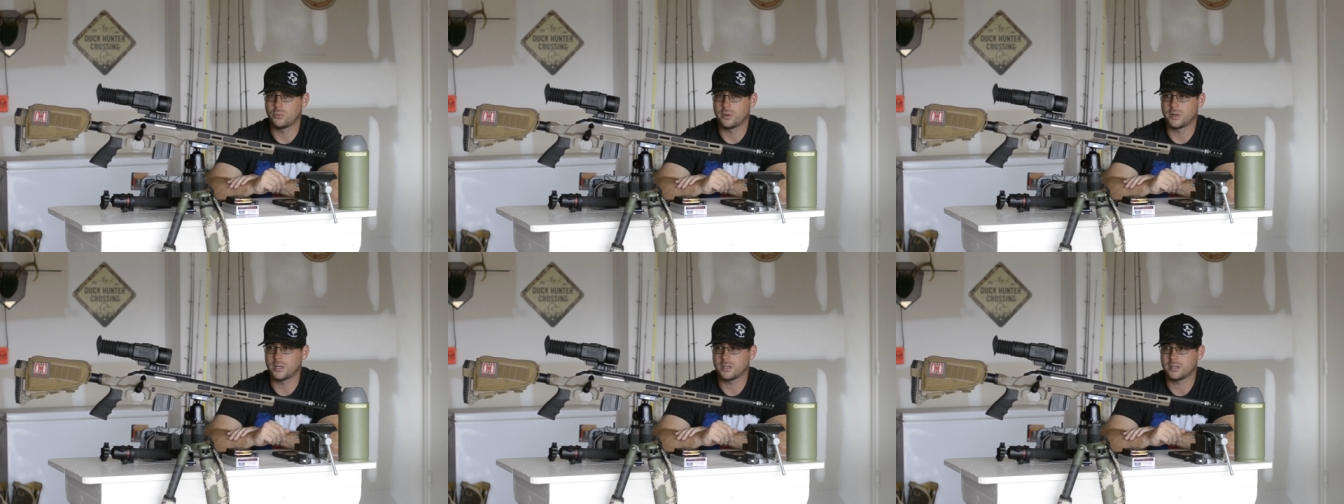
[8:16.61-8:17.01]

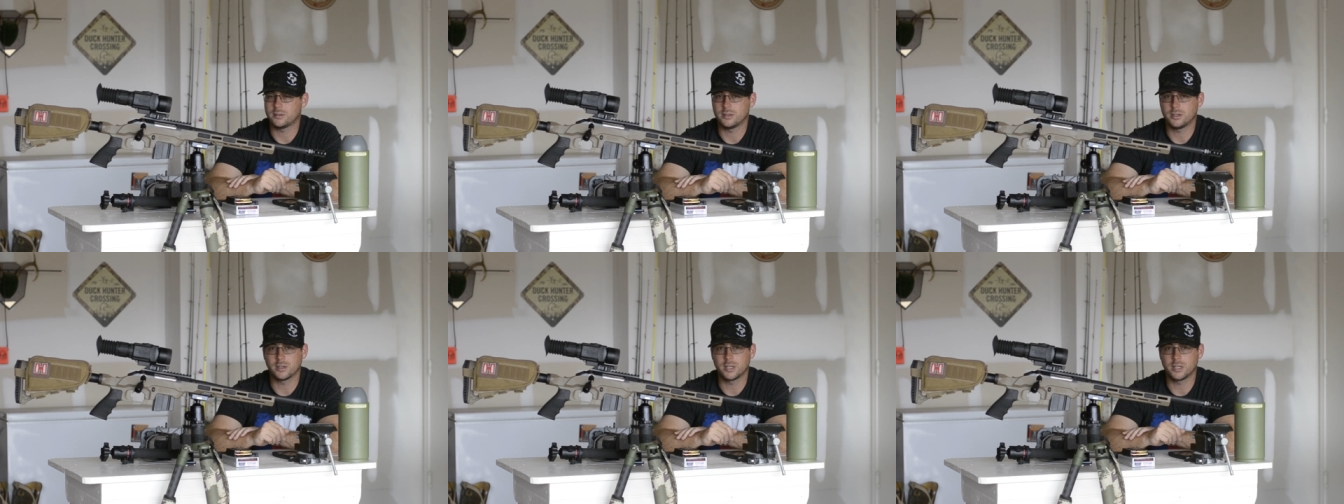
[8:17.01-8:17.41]
it on the
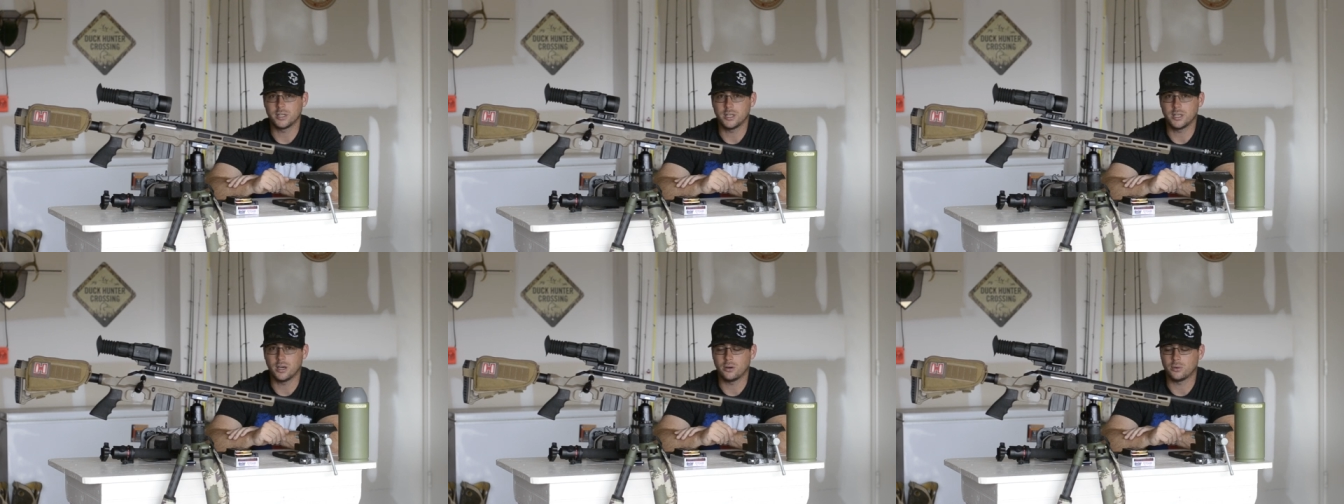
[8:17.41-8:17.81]
other one
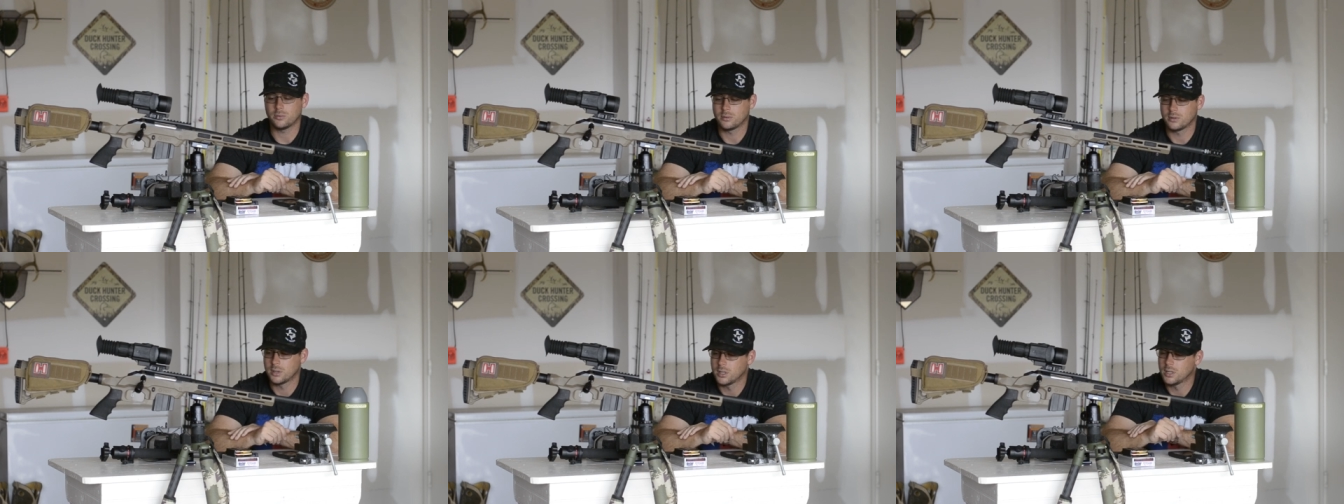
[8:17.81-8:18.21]
and you're
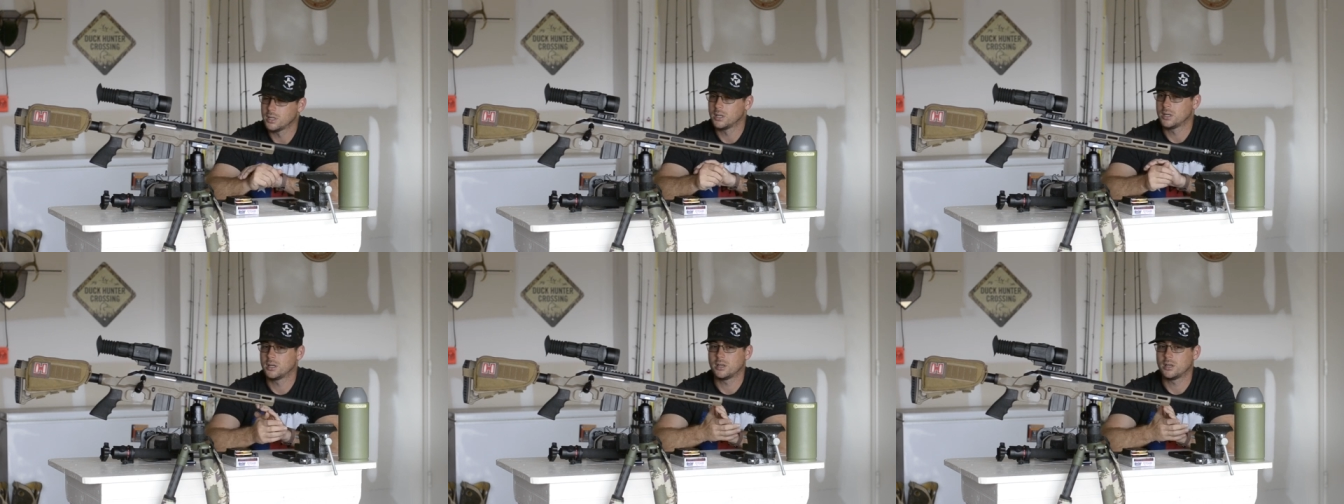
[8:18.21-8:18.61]
good to
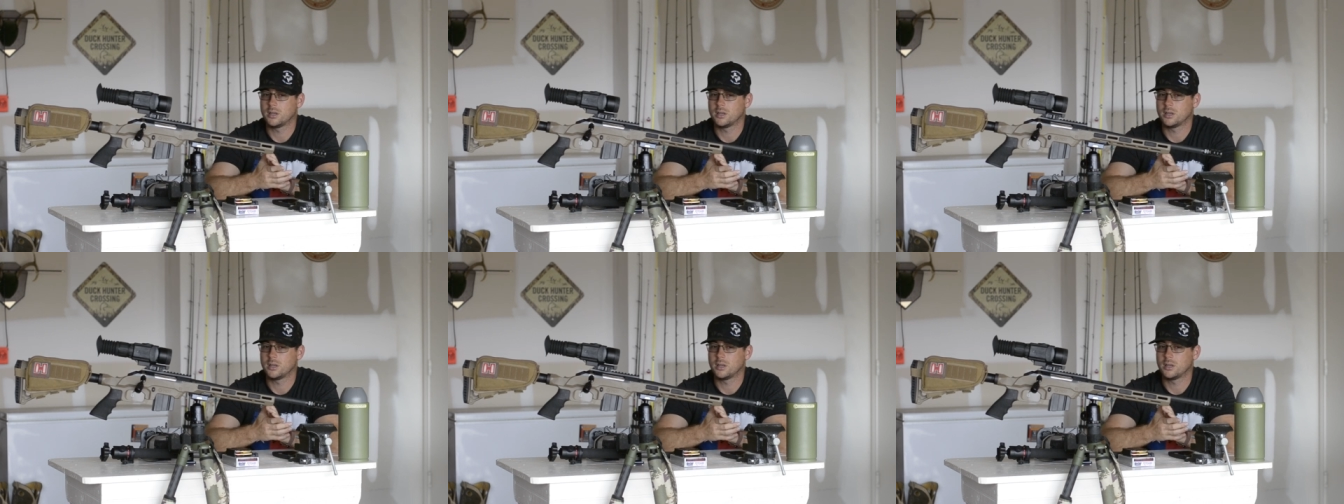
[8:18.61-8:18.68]
go.